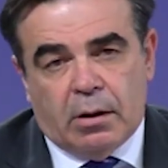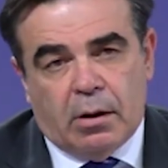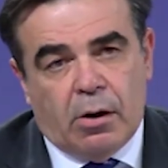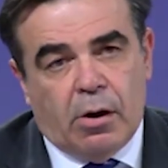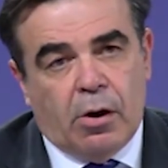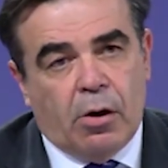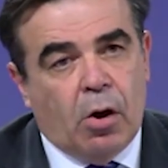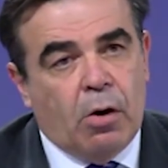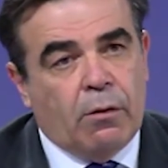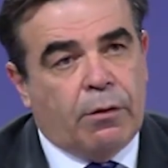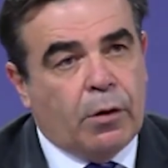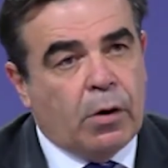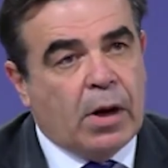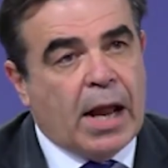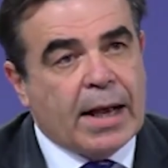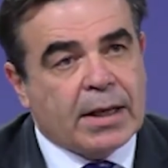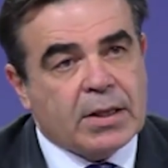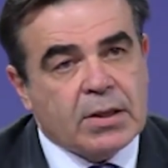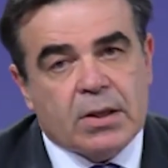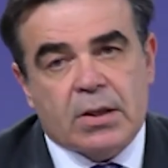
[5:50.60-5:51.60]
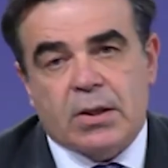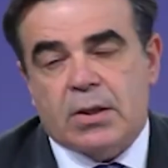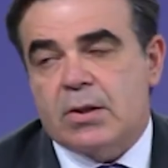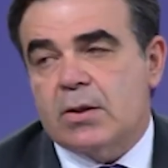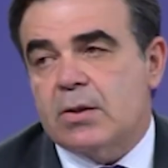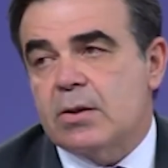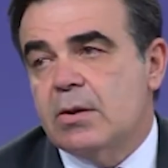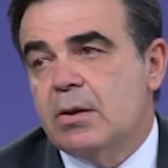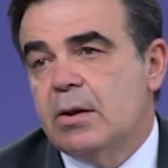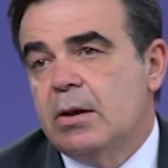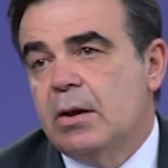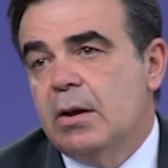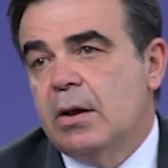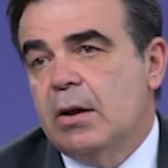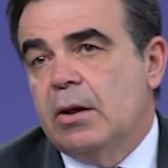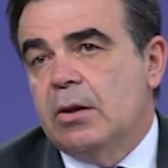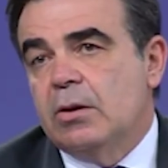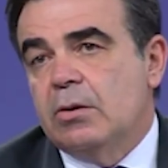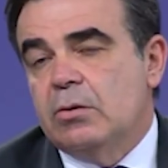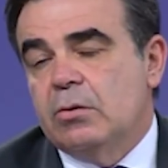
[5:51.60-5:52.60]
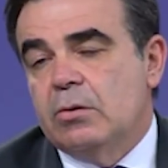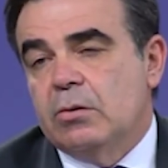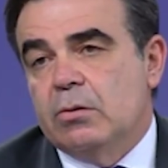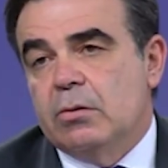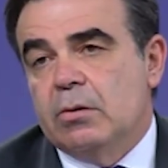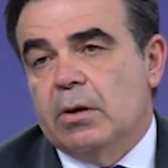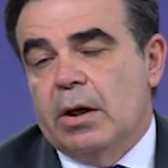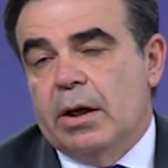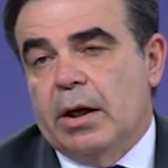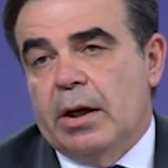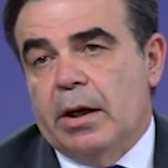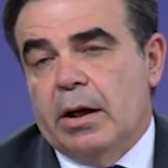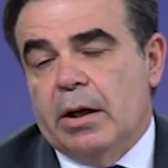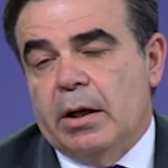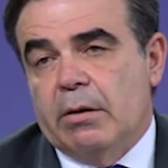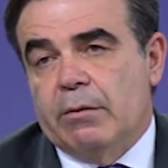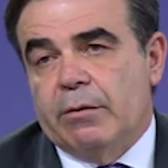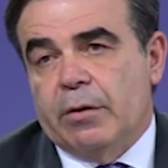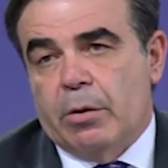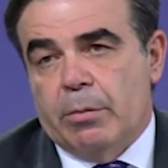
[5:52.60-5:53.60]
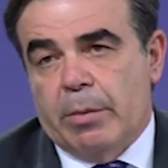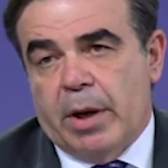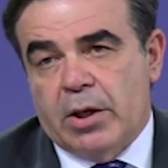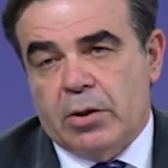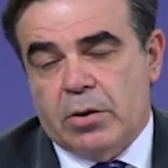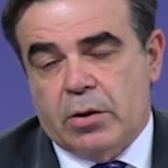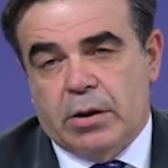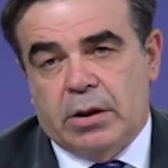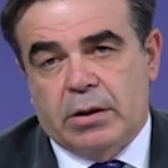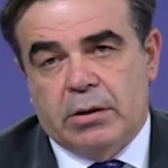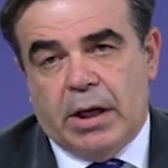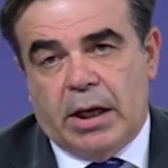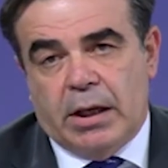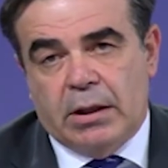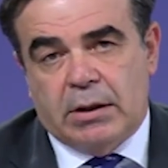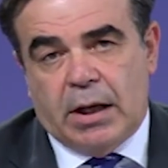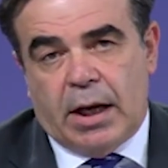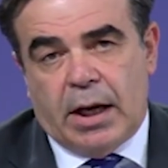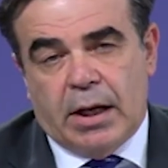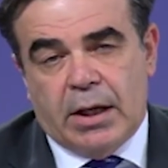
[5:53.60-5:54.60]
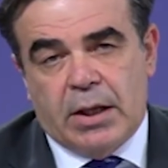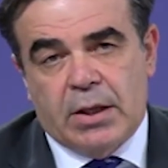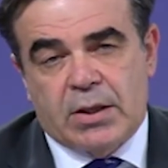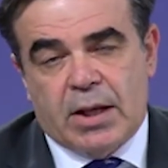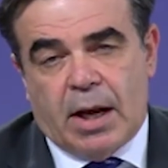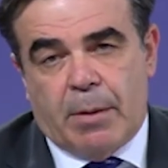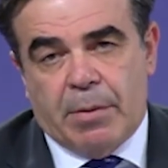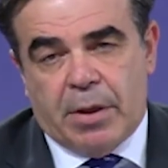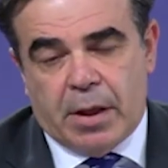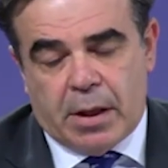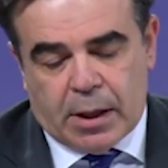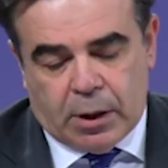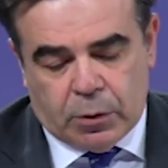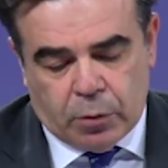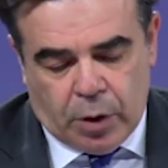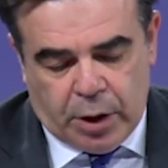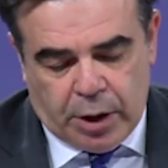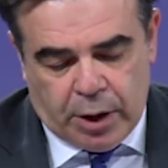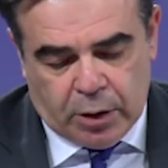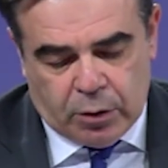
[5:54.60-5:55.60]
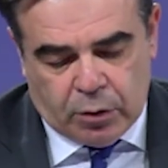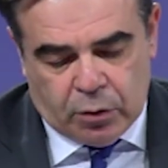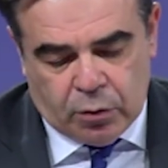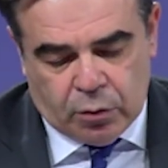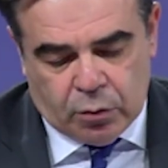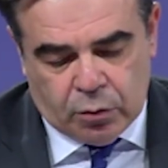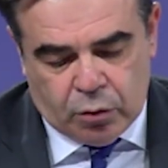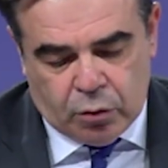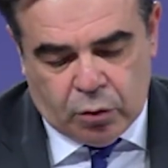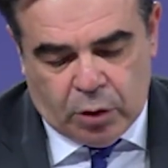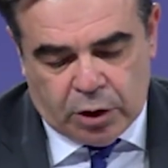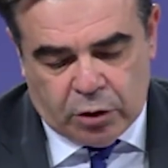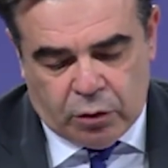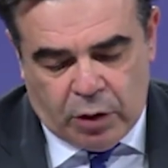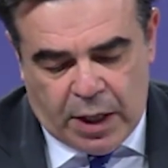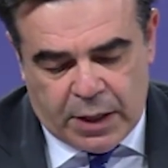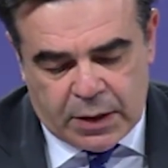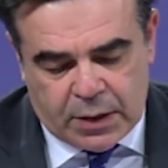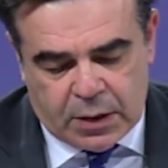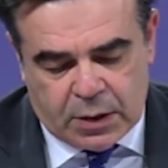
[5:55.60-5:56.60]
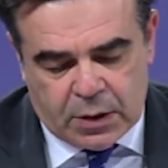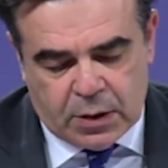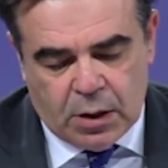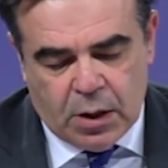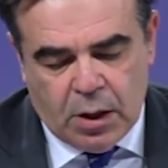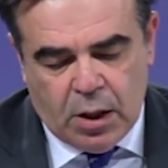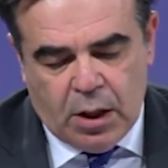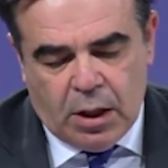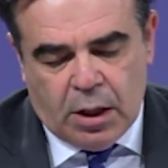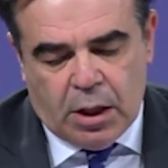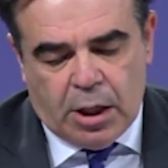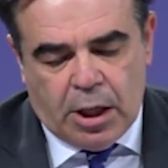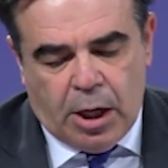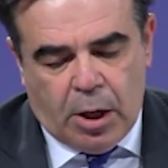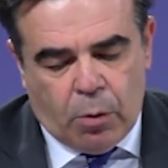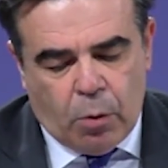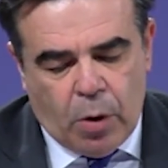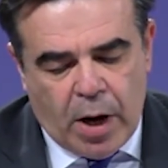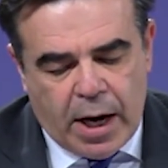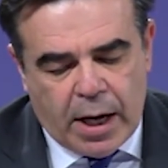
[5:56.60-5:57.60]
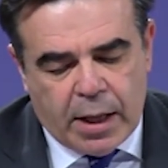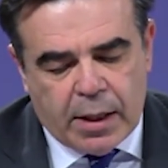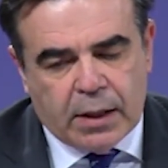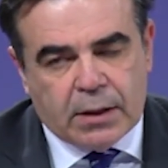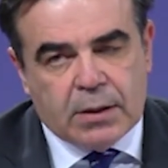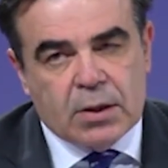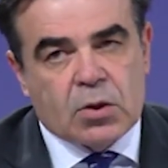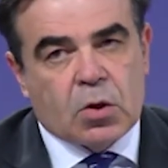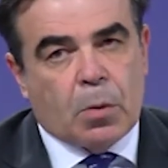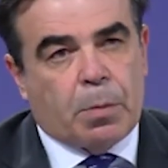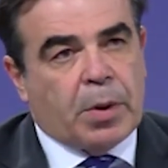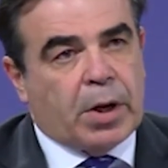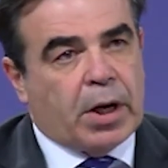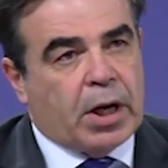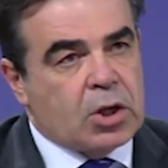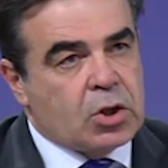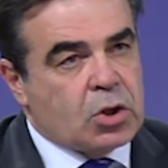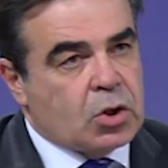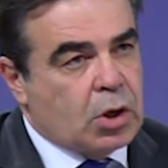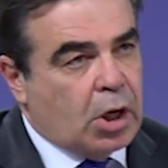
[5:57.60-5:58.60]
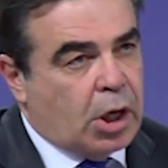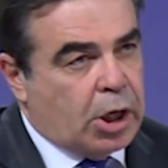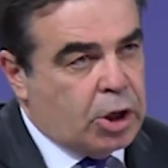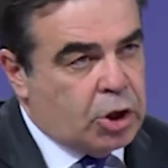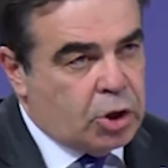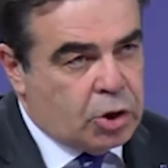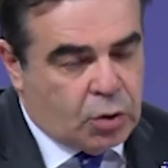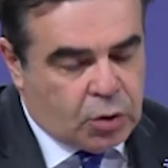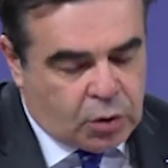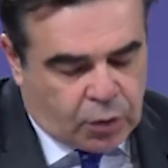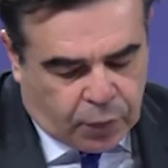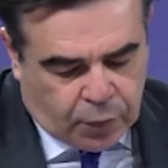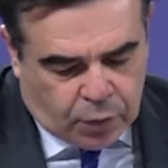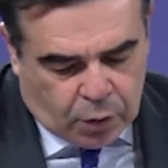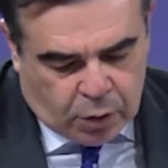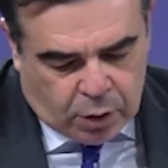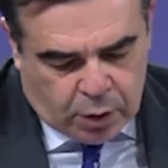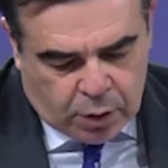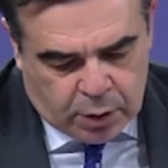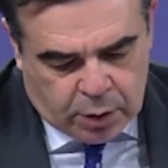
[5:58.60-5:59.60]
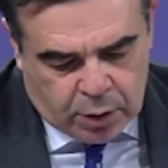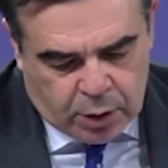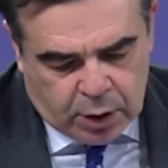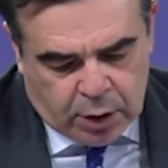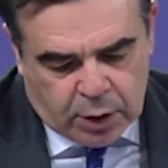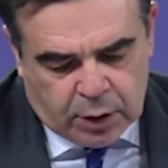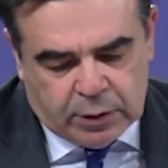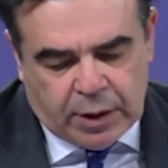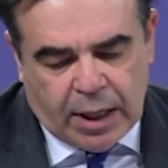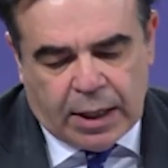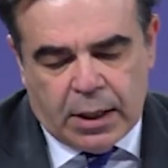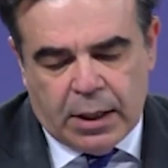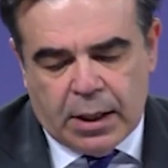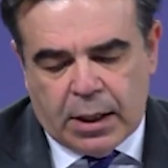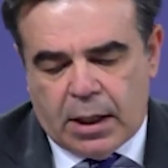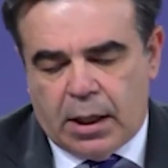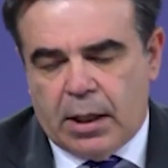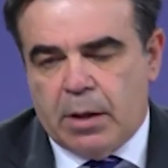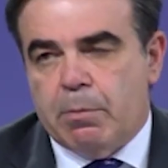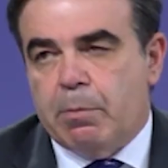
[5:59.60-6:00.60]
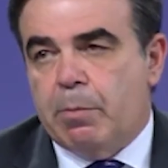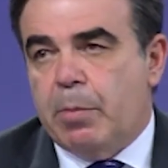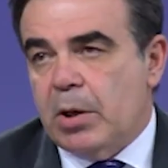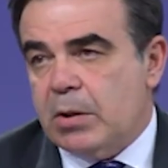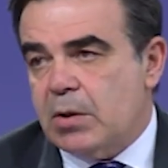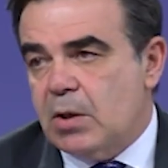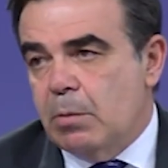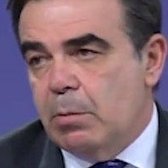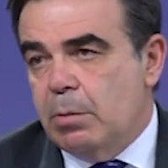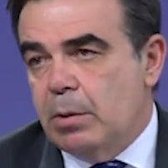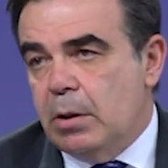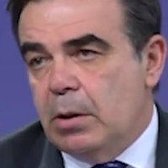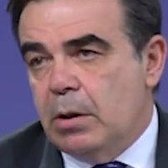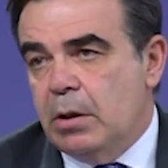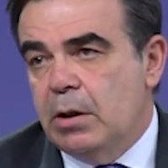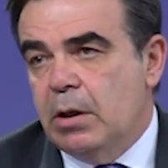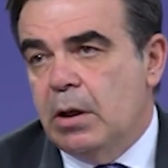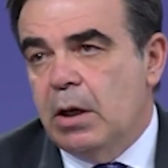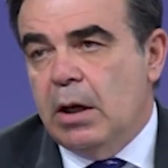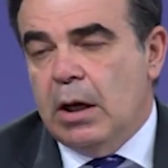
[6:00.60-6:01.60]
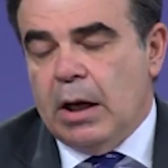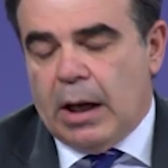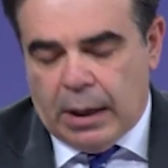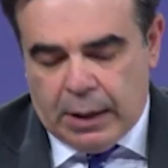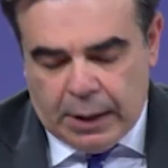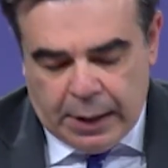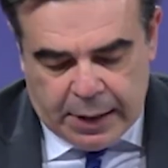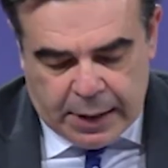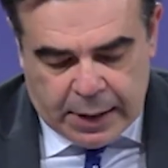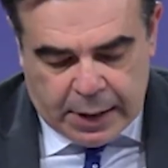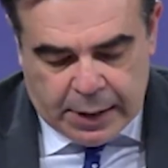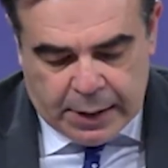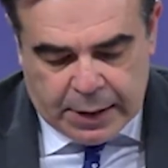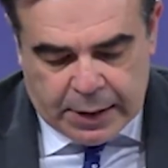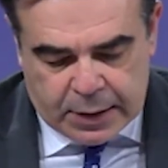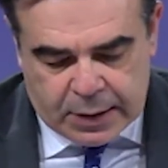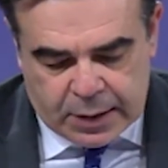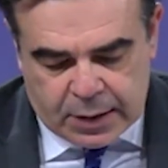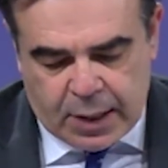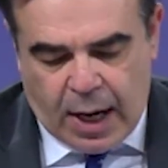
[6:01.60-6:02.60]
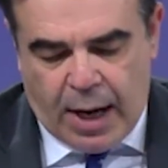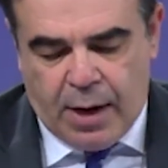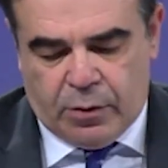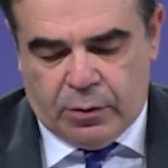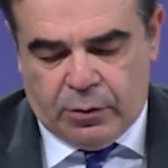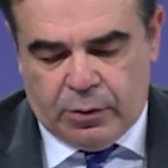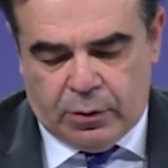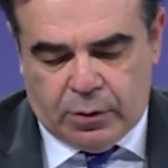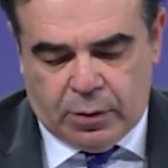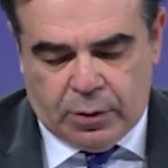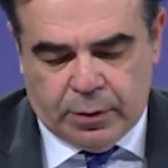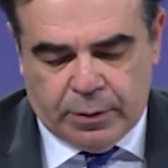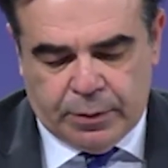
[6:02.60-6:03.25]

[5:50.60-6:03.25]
lawful access to information and data is something that we need to address in a way that is operationally useful, technically possible, and legally sound.